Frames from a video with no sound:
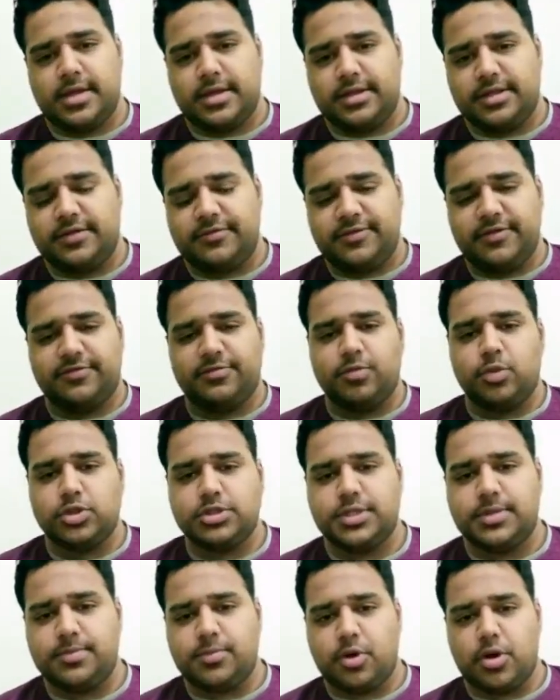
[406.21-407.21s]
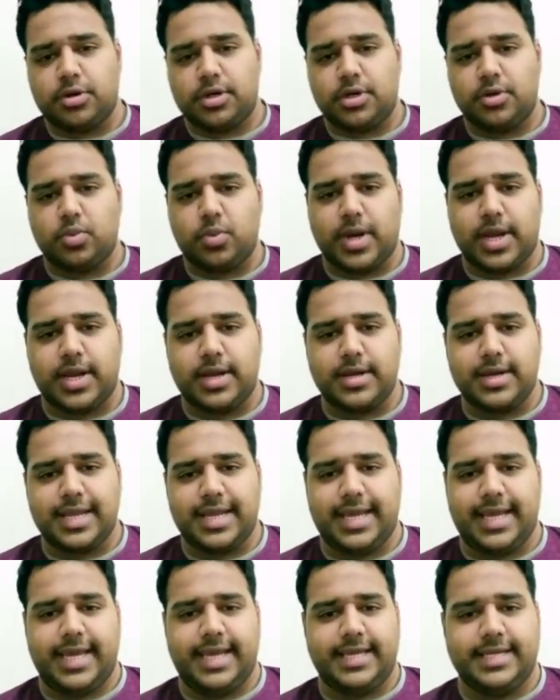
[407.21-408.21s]
The fifth most important one
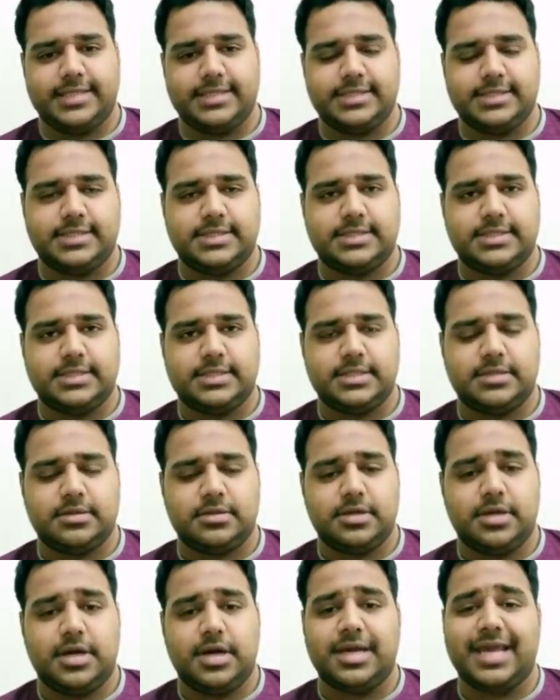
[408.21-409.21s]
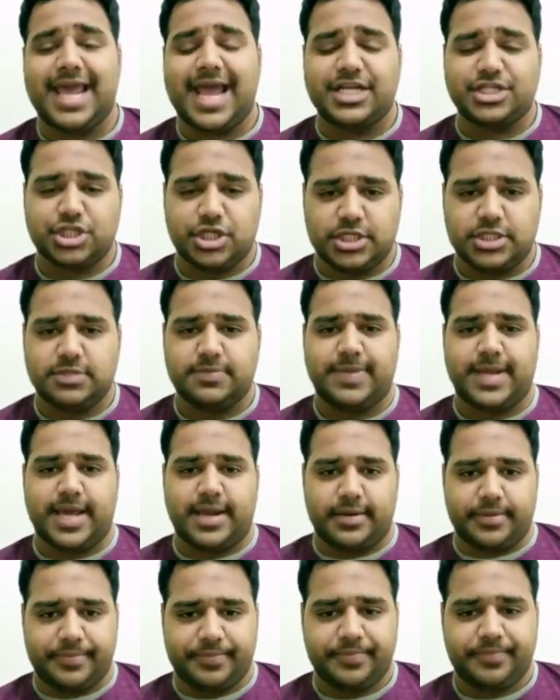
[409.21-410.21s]
is a cashless
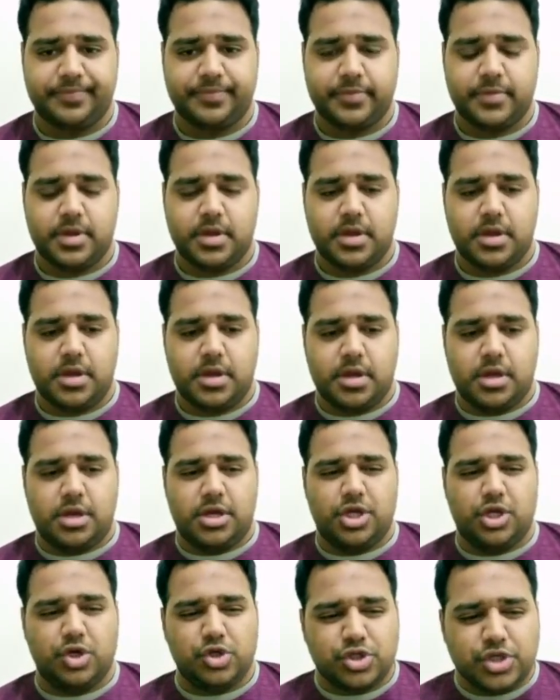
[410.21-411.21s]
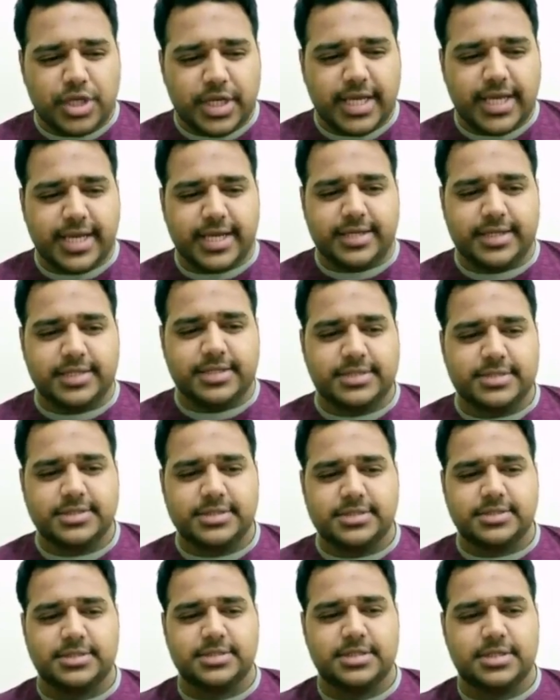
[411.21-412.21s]
plan. Usually it
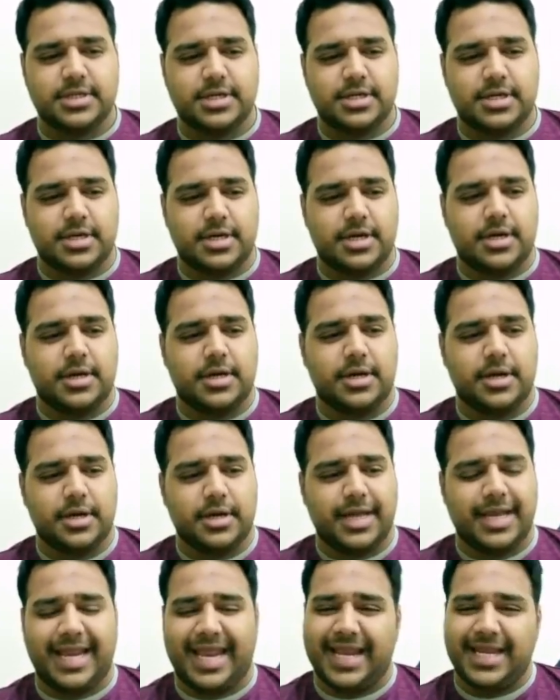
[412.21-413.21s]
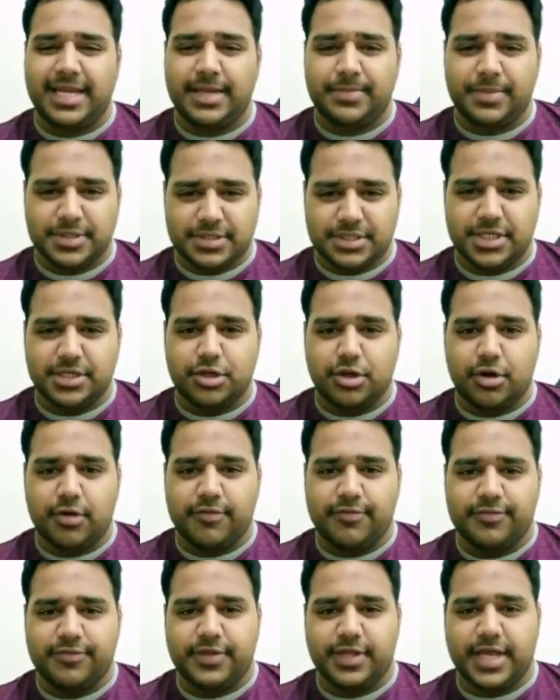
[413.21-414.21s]
is in 80%
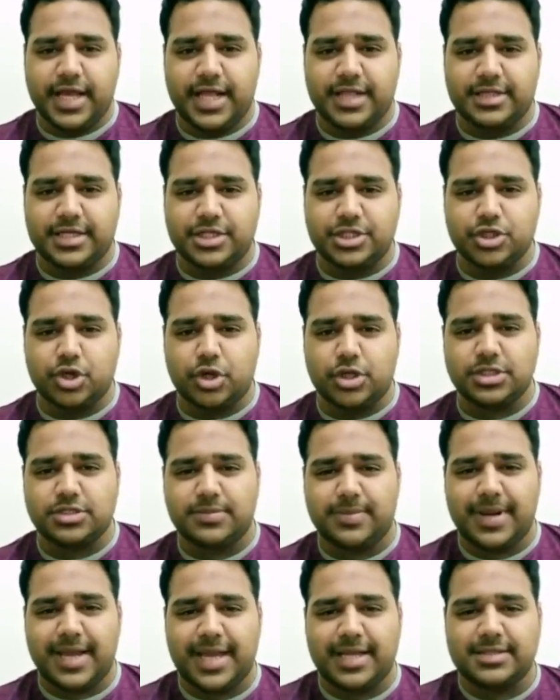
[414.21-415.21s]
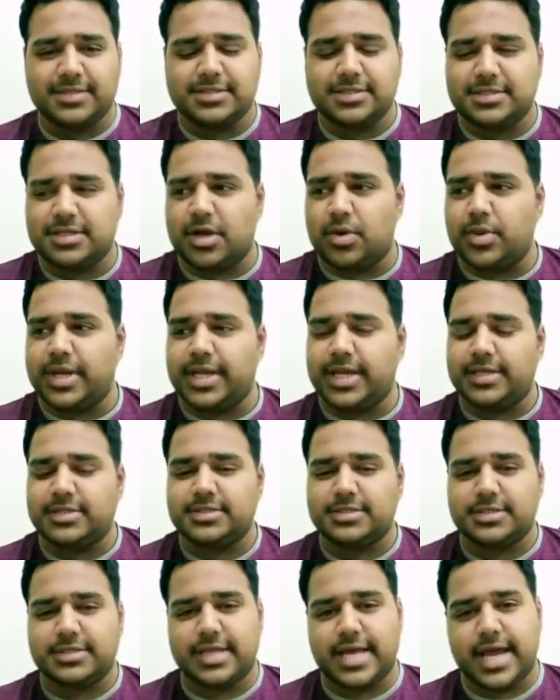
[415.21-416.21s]
of the health insurance plans
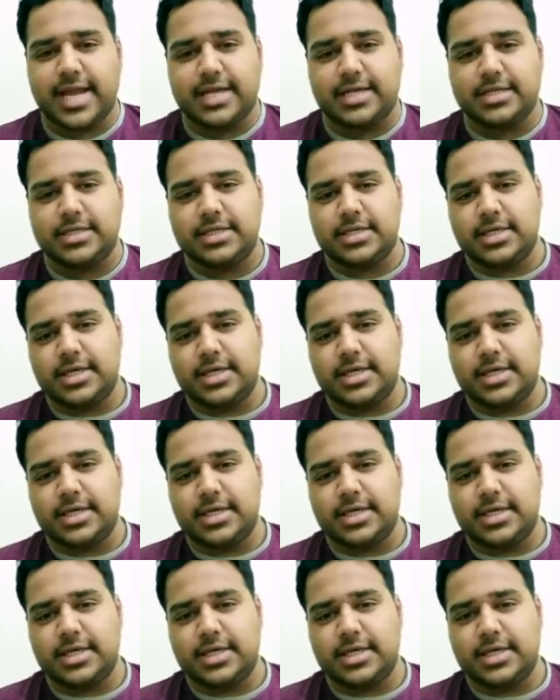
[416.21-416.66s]
nowadays that